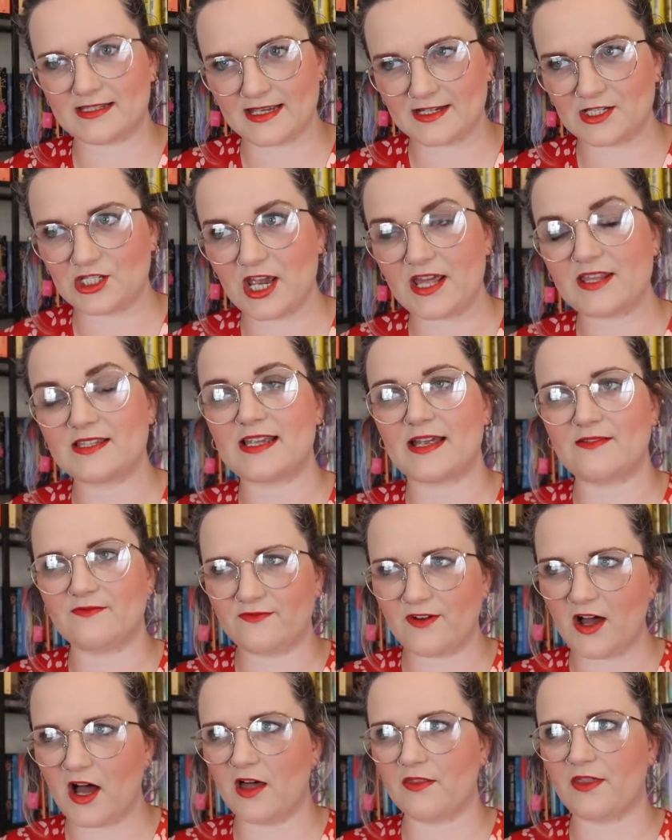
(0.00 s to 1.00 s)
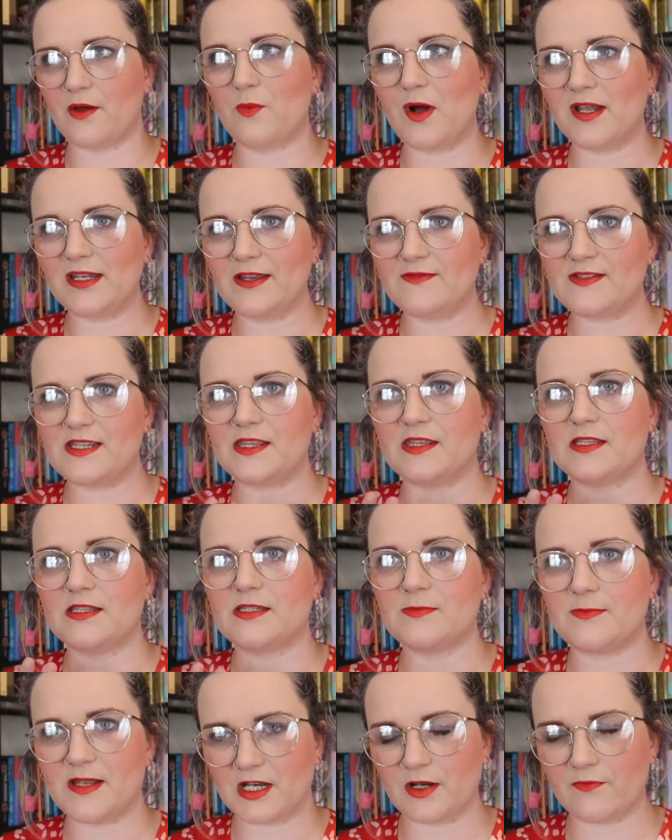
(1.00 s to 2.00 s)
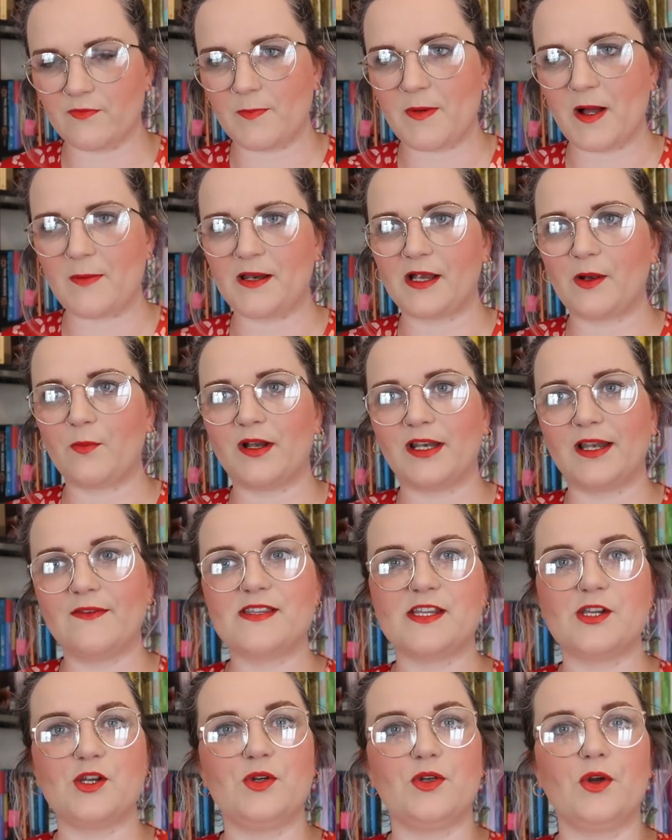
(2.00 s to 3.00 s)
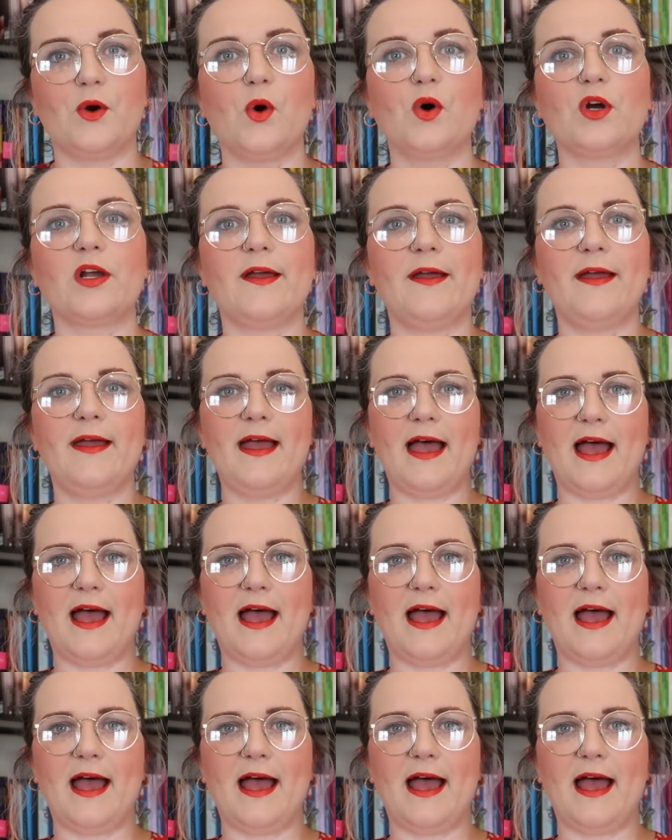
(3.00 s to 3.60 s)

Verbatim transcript: They share the same father. One lives in Dominican Republic, and one lives in New York.